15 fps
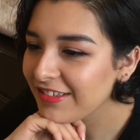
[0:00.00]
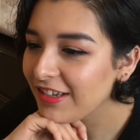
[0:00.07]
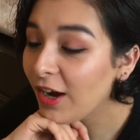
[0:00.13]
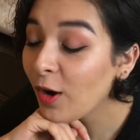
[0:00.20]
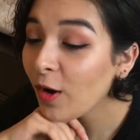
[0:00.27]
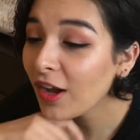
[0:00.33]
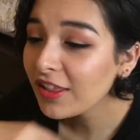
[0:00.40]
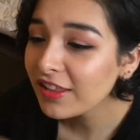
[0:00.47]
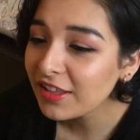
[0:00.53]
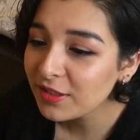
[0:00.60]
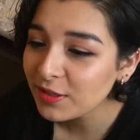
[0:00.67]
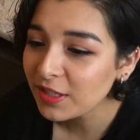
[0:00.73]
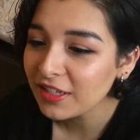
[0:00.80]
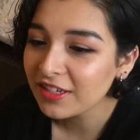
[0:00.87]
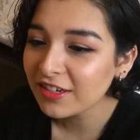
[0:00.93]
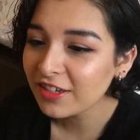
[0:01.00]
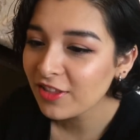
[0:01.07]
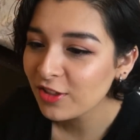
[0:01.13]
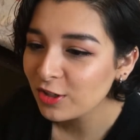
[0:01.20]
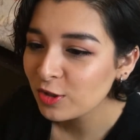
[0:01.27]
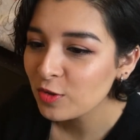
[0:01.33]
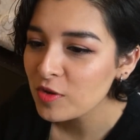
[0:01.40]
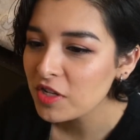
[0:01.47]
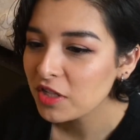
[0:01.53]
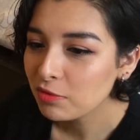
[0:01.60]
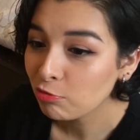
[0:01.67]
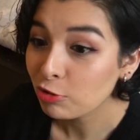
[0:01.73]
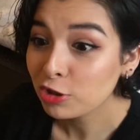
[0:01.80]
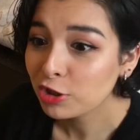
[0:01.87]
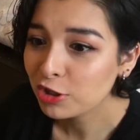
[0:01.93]
Oh, at least they're doing
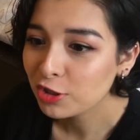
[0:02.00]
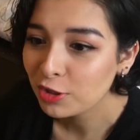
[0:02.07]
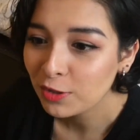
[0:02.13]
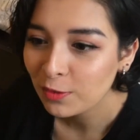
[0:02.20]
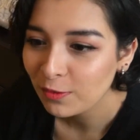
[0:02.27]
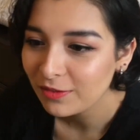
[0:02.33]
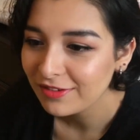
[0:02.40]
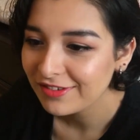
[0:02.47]
sports too.